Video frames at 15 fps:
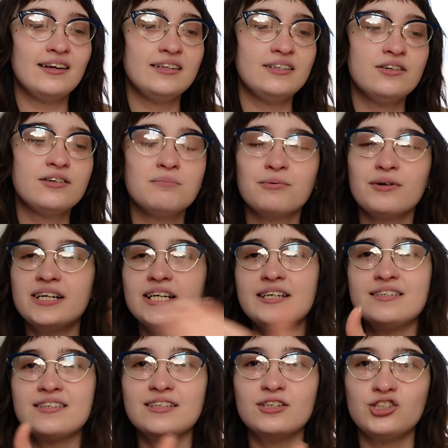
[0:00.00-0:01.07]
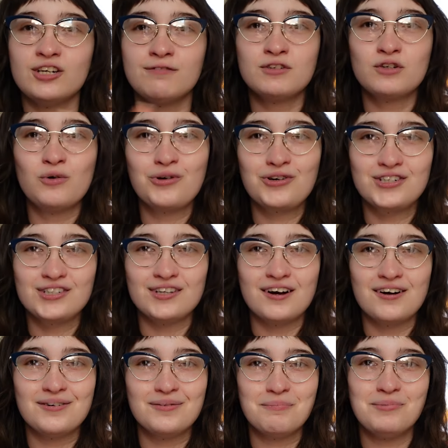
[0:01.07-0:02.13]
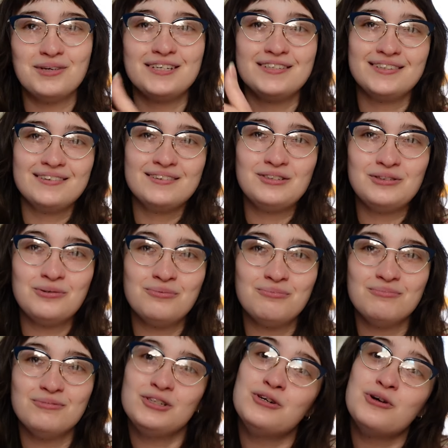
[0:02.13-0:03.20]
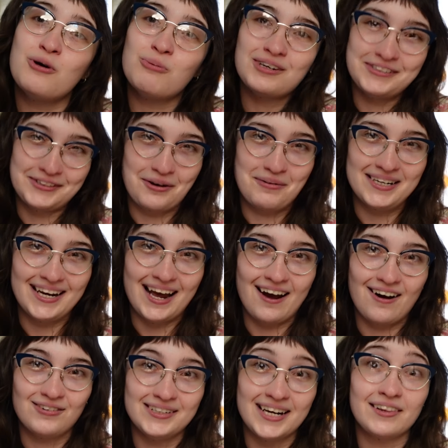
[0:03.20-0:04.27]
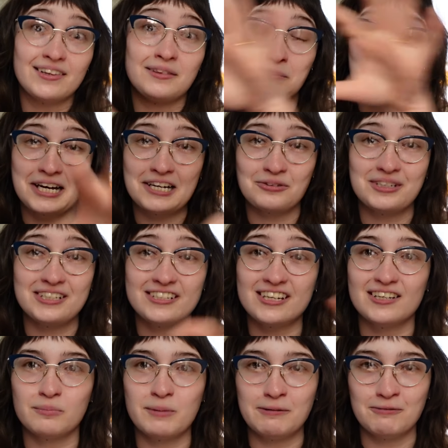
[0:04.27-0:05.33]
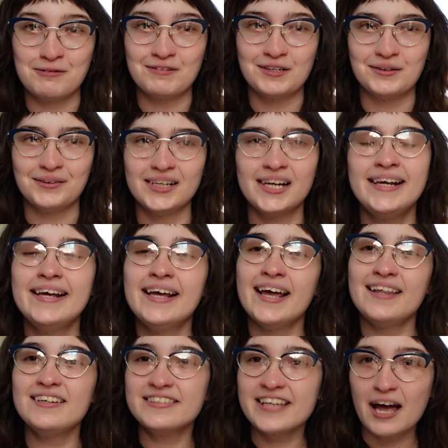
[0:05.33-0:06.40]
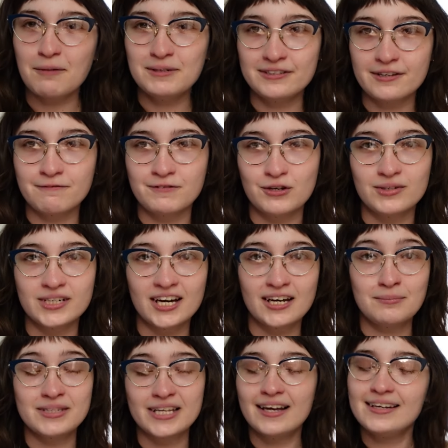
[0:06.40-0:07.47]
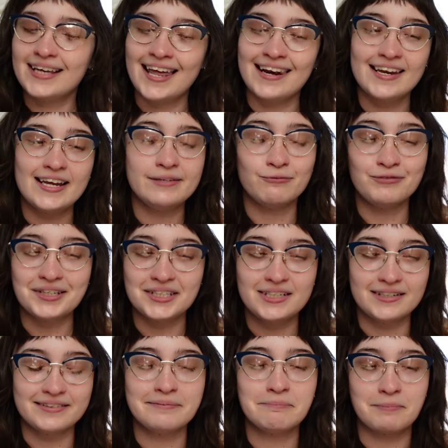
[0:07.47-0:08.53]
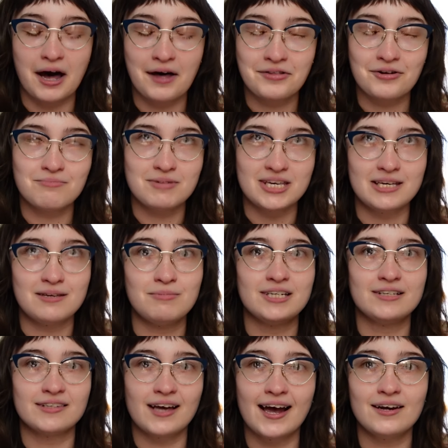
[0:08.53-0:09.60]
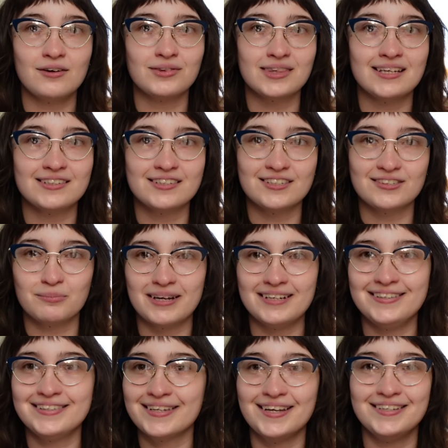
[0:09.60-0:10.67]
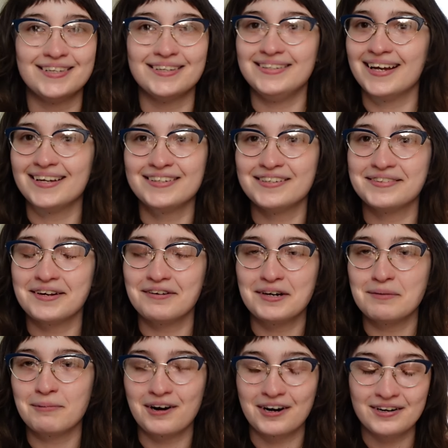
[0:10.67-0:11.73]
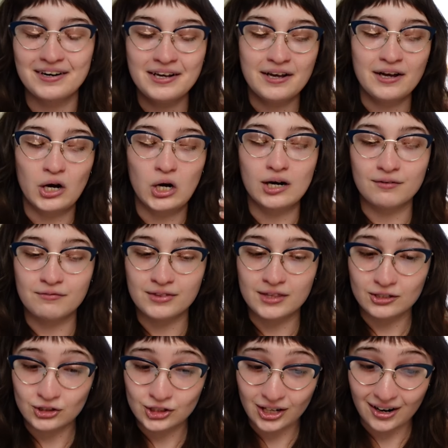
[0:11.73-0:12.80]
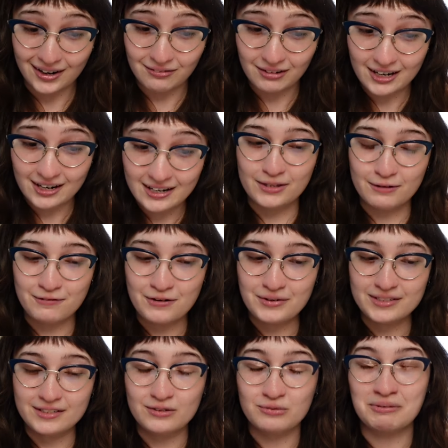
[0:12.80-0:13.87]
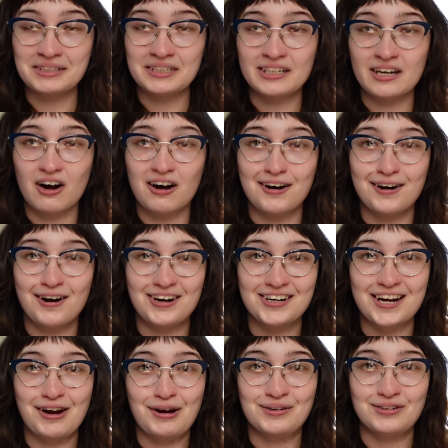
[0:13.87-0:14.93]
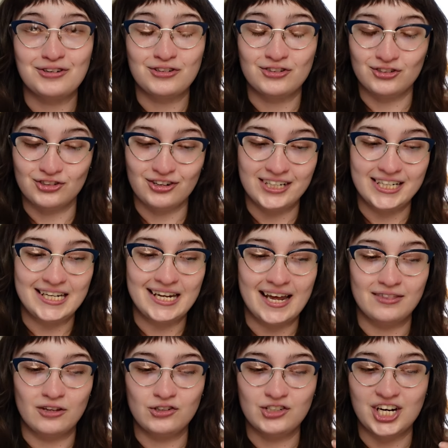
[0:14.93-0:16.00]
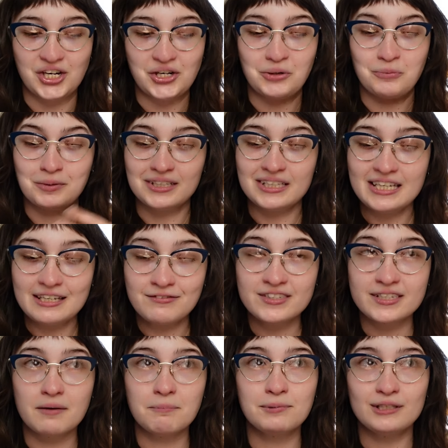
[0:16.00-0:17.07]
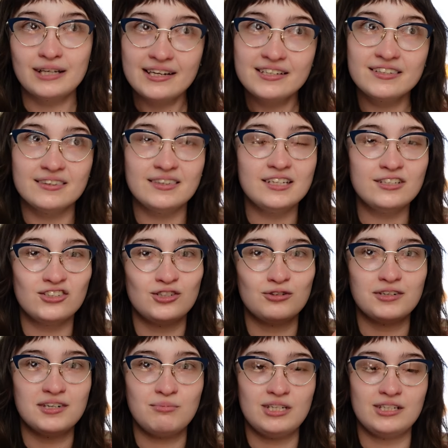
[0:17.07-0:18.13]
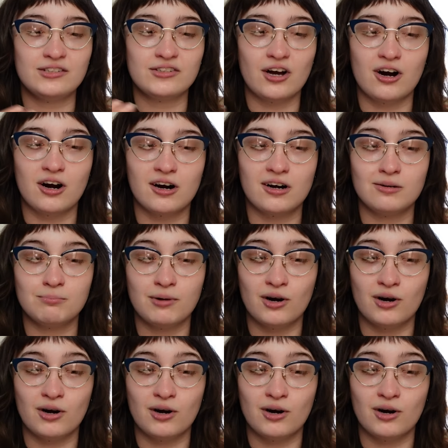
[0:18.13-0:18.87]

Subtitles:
you can pretty easily shift course, though, because you know where it's going now that the plot twist has been revealed. And this happens a few times. Again, it really doesn't bother me because I don't think suspense is a necessary part of the genre. The focus is really on our characters' journey and their changing beliefs. Plus, these story beats are